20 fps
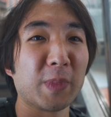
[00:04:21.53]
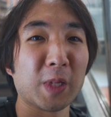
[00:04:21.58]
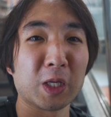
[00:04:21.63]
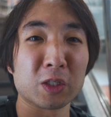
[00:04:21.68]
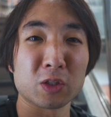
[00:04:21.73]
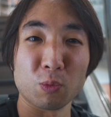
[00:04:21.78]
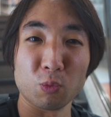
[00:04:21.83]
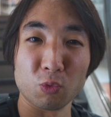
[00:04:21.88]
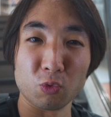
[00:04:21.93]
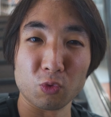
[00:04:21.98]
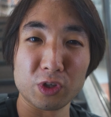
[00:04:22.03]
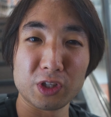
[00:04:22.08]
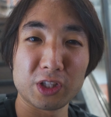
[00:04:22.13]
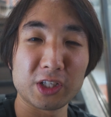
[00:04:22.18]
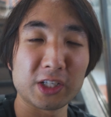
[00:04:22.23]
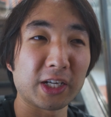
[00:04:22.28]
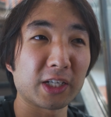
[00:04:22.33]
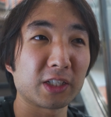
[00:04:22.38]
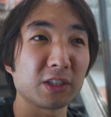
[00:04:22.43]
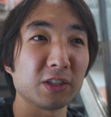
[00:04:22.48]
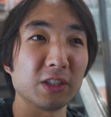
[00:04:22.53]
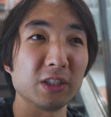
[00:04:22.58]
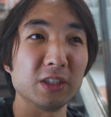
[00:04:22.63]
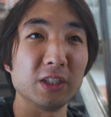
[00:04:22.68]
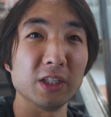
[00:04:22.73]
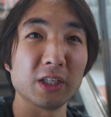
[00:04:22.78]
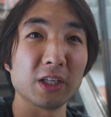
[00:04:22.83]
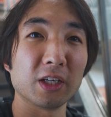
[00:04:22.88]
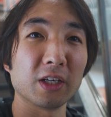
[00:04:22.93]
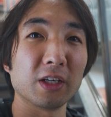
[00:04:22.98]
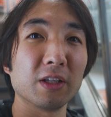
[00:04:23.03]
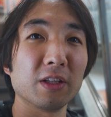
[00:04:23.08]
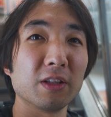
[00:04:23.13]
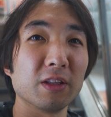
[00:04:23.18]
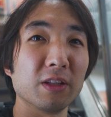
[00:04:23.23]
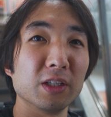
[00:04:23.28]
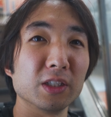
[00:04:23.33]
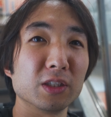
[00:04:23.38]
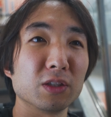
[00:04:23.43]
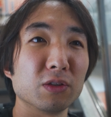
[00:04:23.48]
So I'm really actually
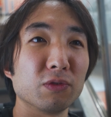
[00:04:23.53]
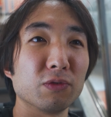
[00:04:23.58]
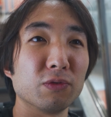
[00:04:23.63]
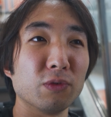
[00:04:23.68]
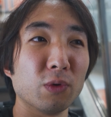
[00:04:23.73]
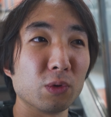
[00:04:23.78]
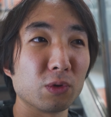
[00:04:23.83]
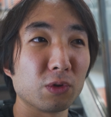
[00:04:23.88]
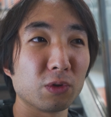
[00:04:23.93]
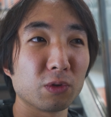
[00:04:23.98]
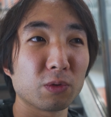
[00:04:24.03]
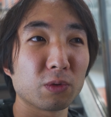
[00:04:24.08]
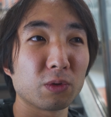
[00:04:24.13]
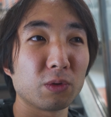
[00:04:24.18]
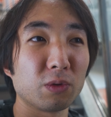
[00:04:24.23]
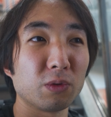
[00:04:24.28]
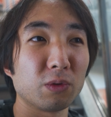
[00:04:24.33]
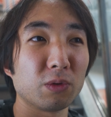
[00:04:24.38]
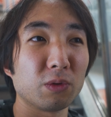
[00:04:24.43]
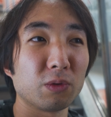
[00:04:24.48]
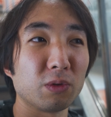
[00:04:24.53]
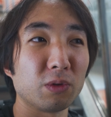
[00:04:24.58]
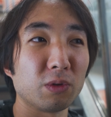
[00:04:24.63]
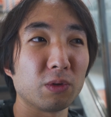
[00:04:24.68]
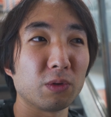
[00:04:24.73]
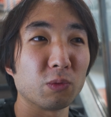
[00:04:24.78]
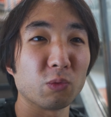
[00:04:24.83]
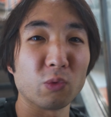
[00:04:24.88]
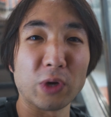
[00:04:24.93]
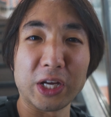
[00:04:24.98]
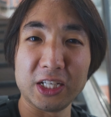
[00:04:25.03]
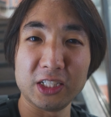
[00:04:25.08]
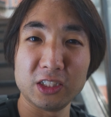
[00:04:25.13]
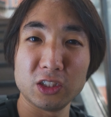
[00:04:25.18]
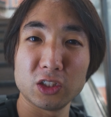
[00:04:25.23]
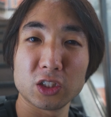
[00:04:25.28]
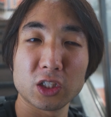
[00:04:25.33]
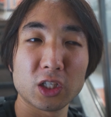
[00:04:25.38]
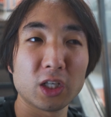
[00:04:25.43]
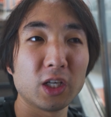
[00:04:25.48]
digging this focal
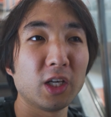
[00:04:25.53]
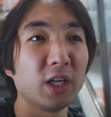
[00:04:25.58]
range